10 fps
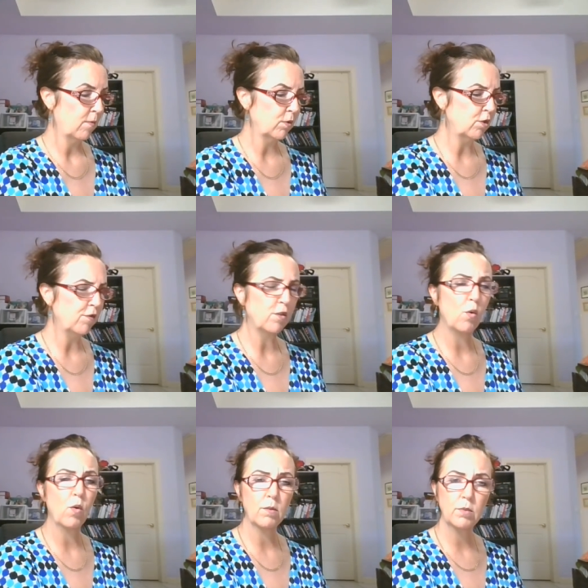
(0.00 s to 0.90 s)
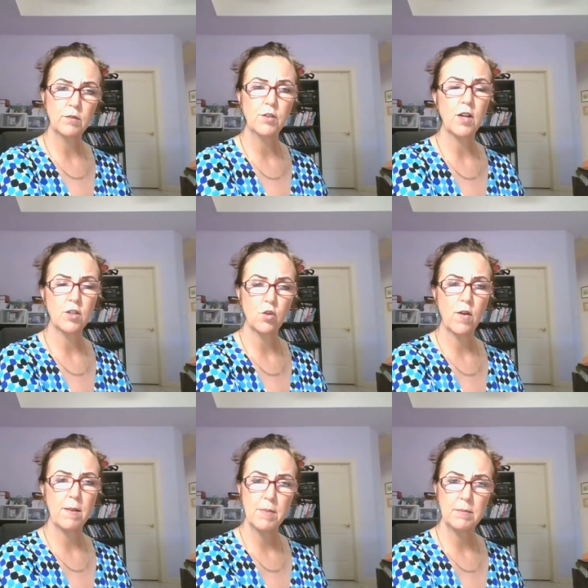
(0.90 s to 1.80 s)
When you feel horrible if you got your
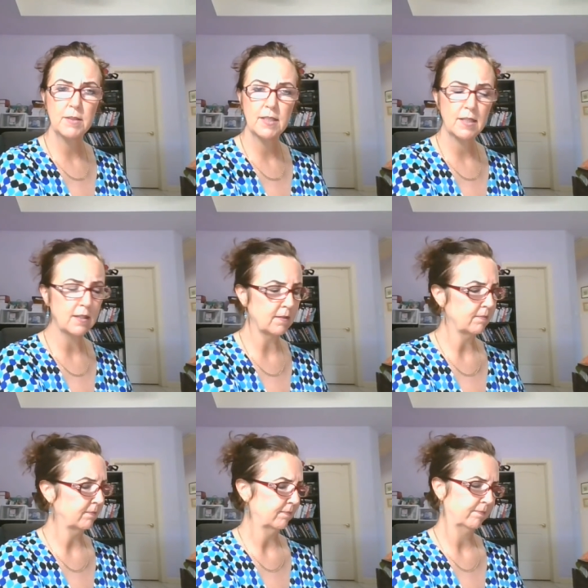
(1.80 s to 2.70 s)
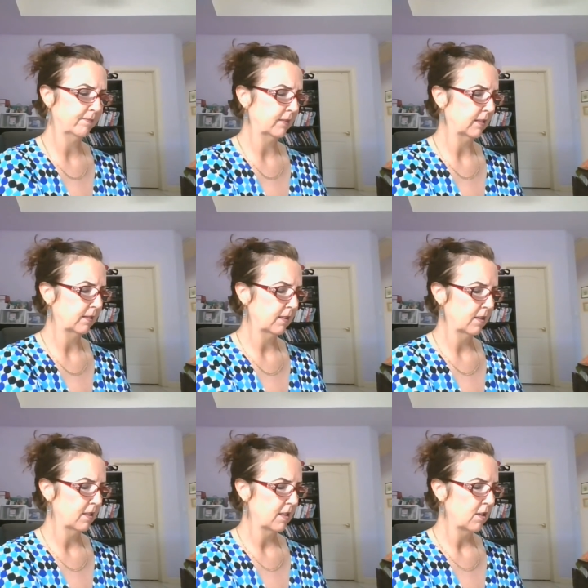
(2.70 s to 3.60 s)
grandbaby sick,
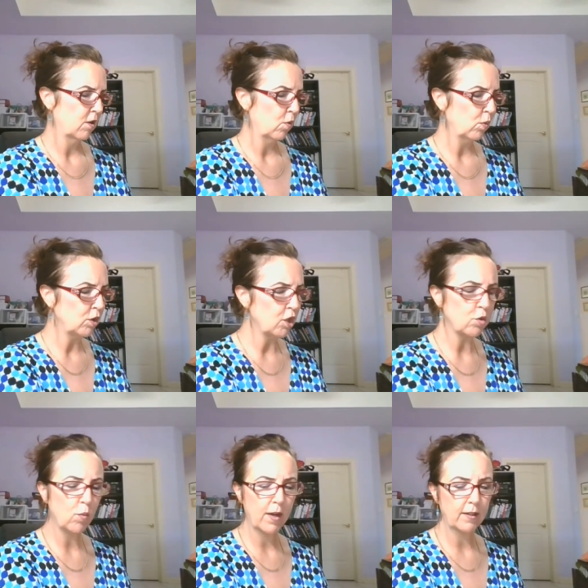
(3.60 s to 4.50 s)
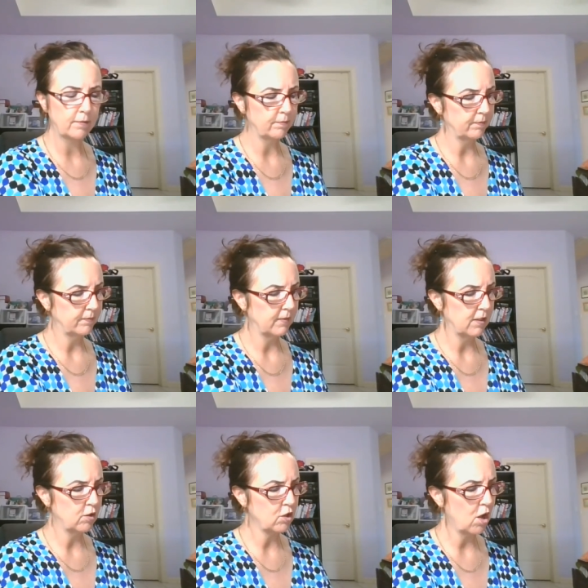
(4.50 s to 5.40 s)
We'll just wait.
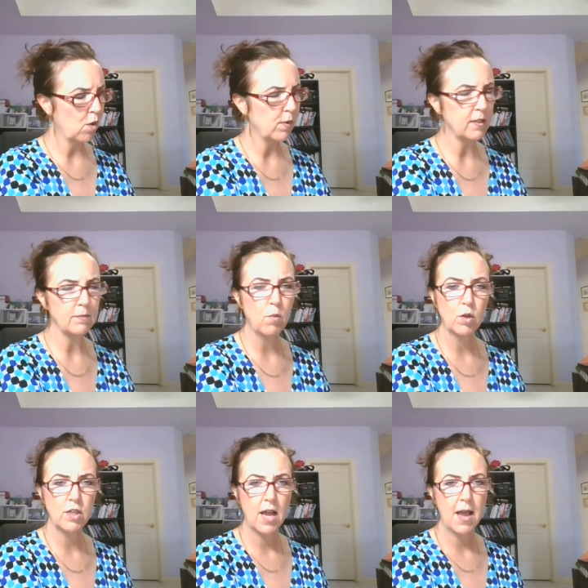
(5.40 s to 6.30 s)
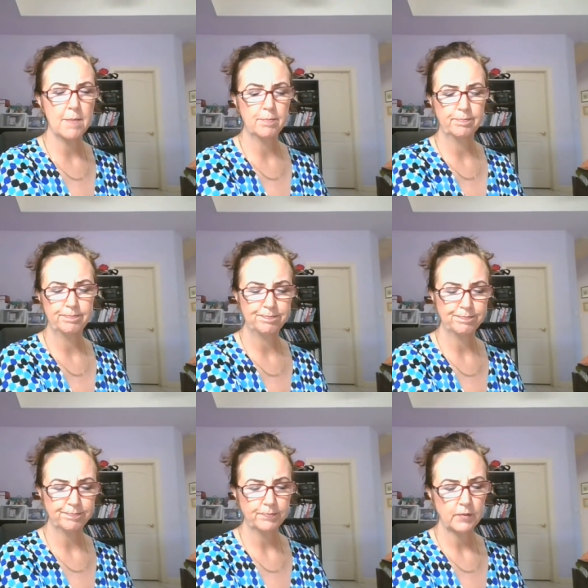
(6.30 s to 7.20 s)
There's always more time. All
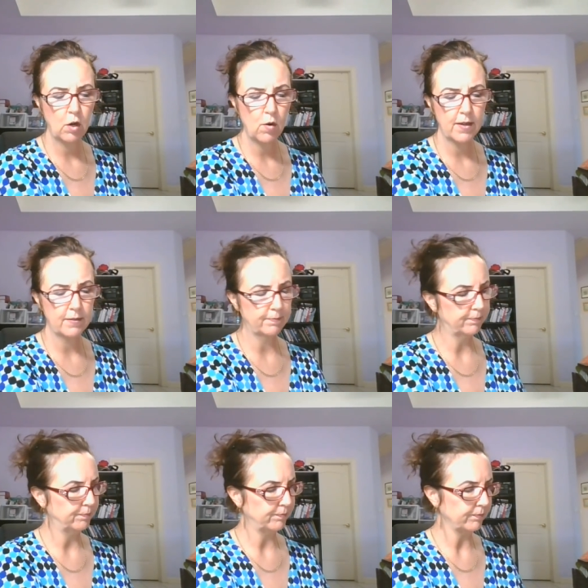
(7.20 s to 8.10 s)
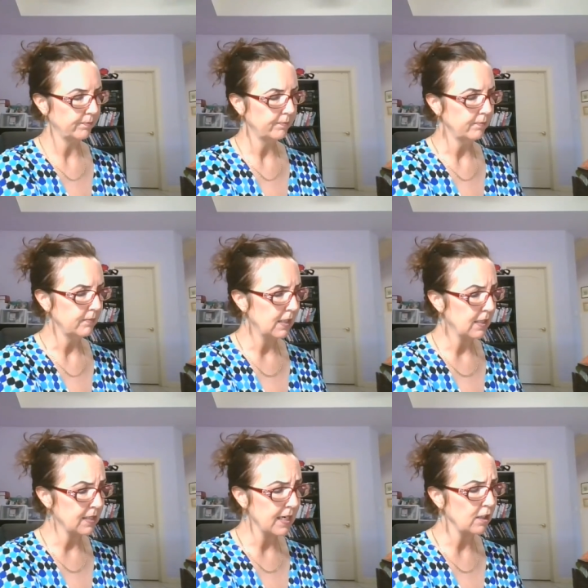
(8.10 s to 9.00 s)
right.
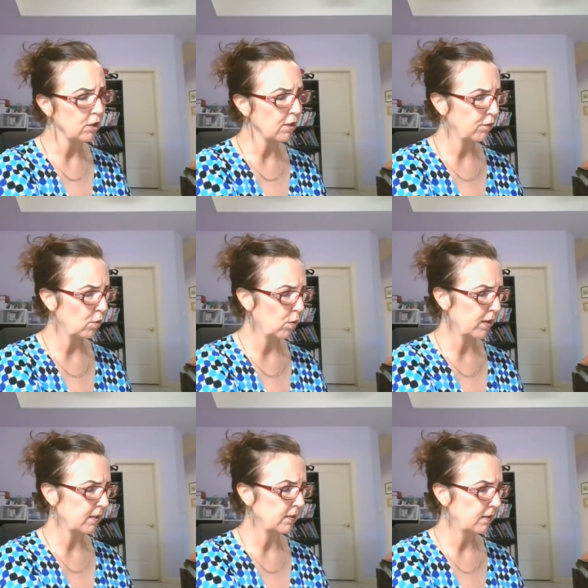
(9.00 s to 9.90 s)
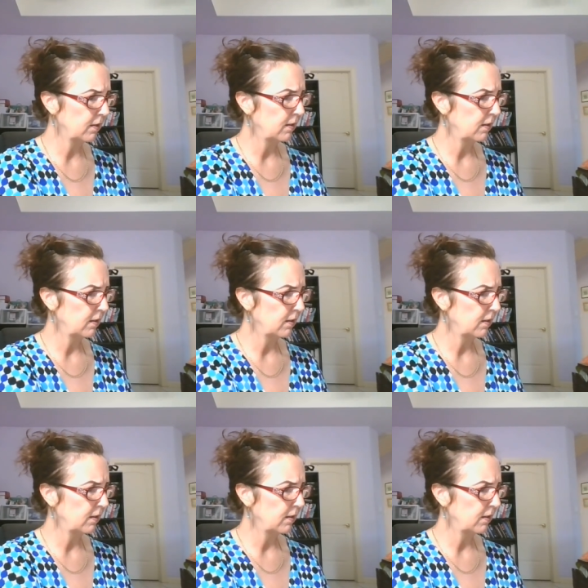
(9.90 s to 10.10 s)
Let's take a look at Florida.